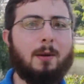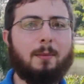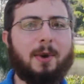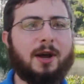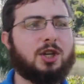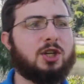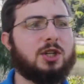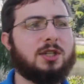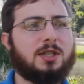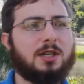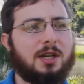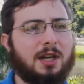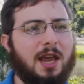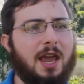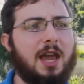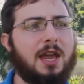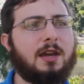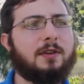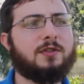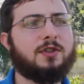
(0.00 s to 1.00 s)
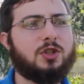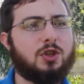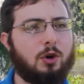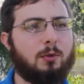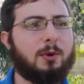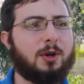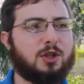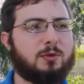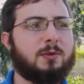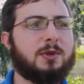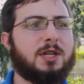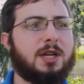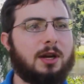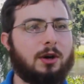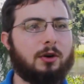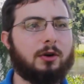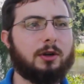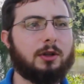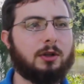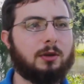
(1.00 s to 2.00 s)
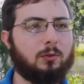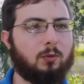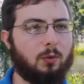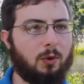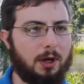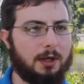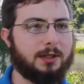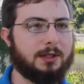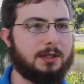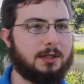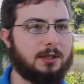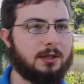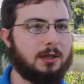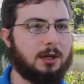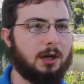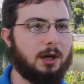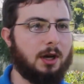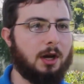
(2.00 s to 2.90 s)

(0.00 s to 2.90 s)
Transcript: by just the decay of so much material at once.